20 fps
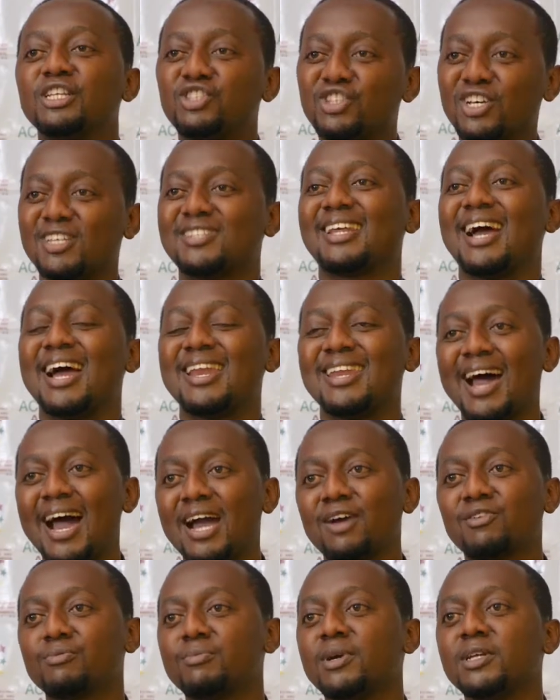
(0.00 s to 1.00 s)
just an
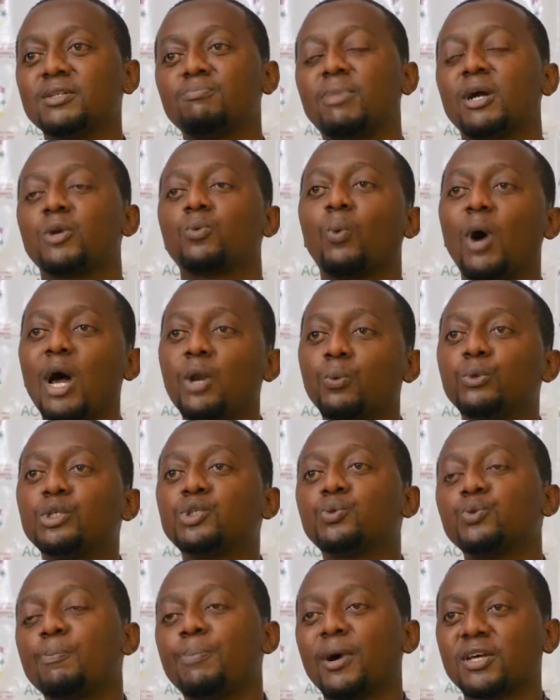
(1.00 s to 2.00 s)
agreement, but one
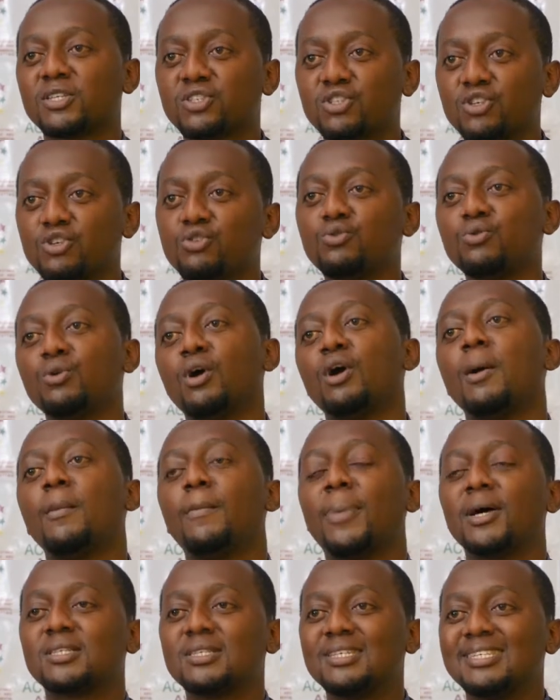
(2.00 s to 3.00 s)
which we pursue
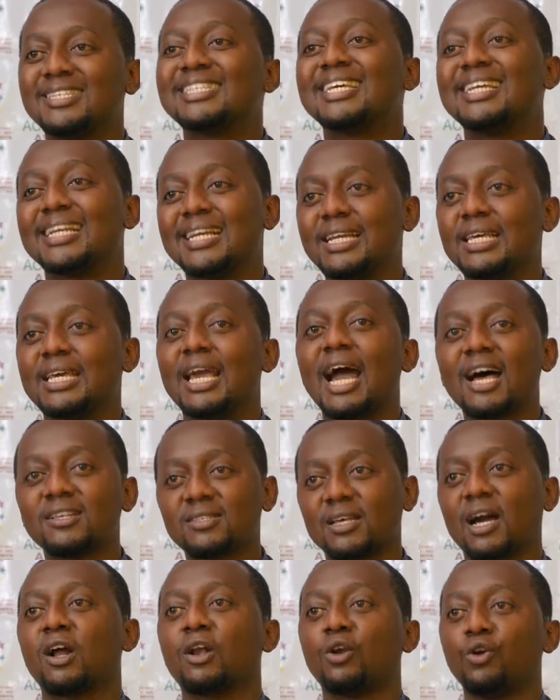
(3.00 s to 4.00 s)
persistently
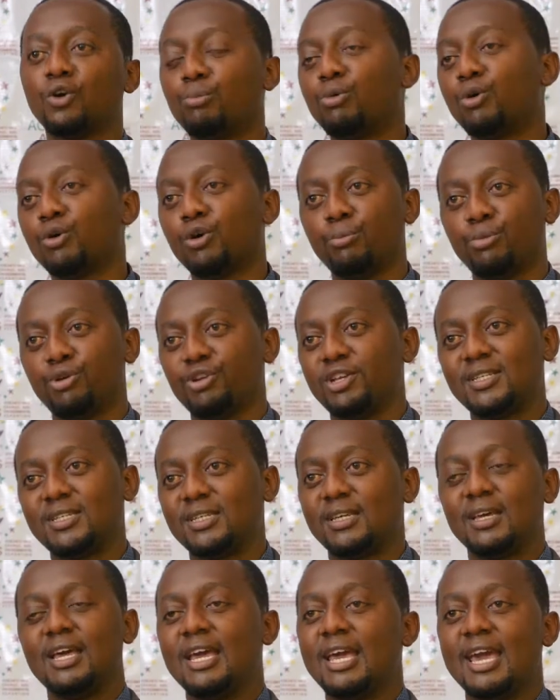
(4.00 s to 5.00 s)
as a global
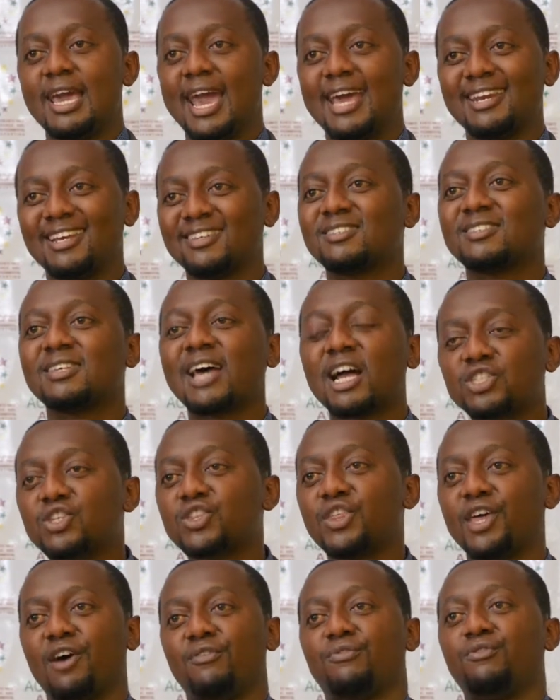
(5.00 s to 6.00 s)
community. And as
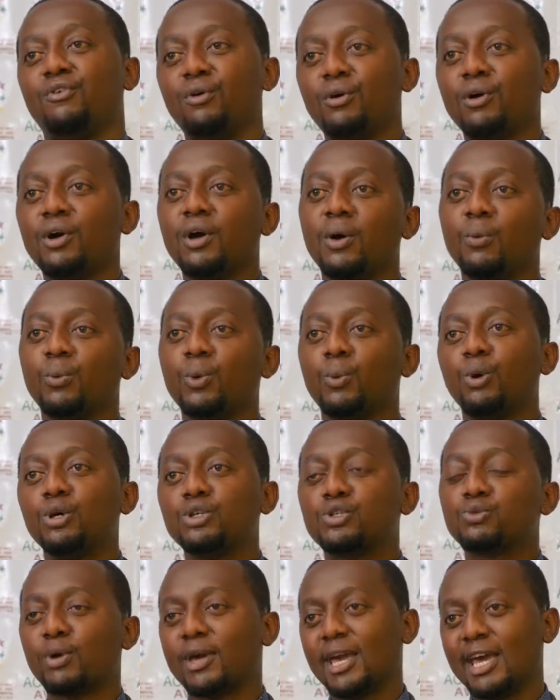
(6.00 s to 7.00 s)
such, therefore, we
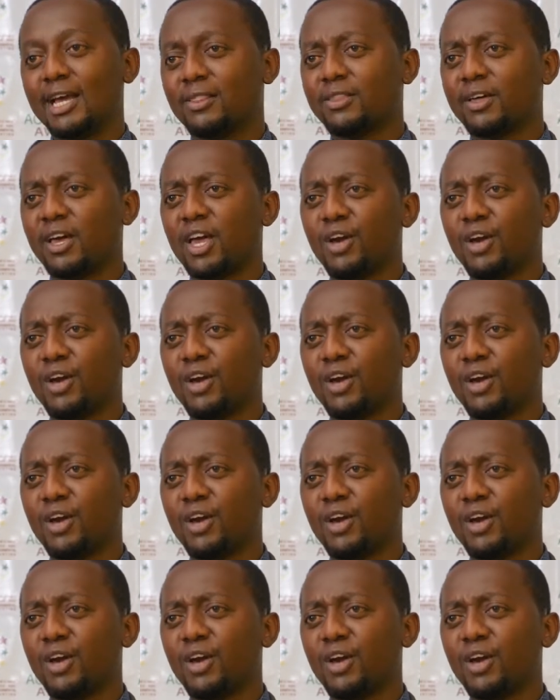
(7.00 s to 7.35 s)
want to hail the